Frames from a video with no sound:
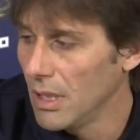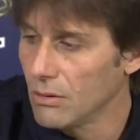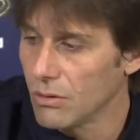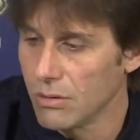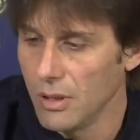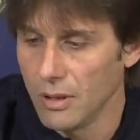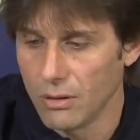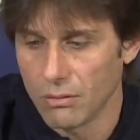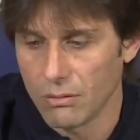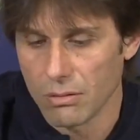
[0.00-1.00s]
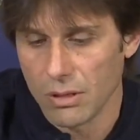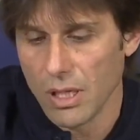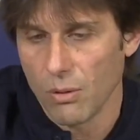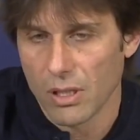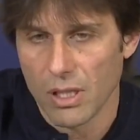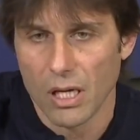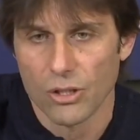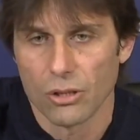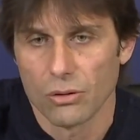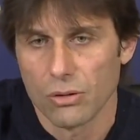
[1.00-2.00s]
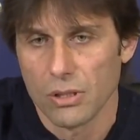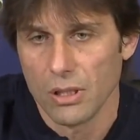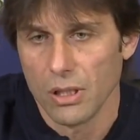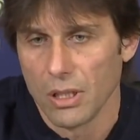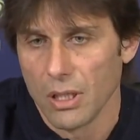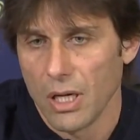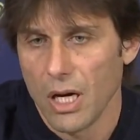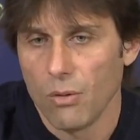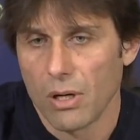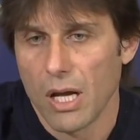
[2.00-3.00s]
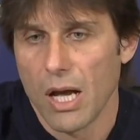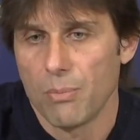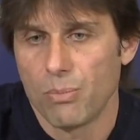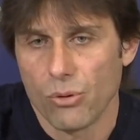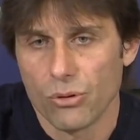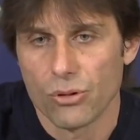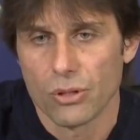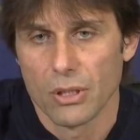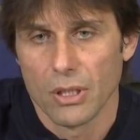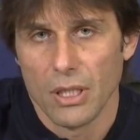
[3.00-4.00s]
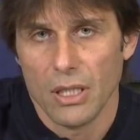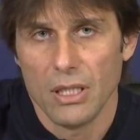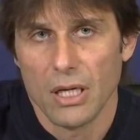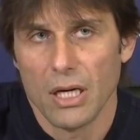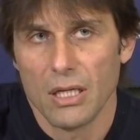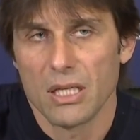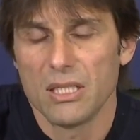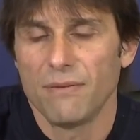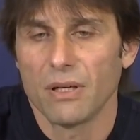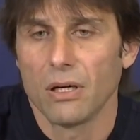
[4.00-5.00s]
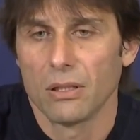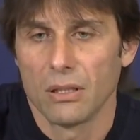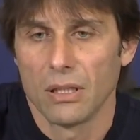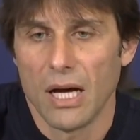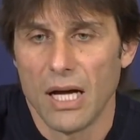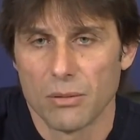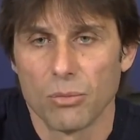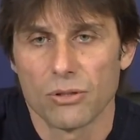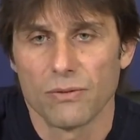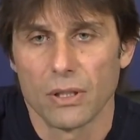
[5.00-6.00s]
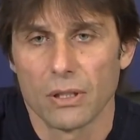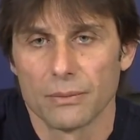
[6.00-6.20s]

see our reaction, to see our approach in a difficult atmosphere.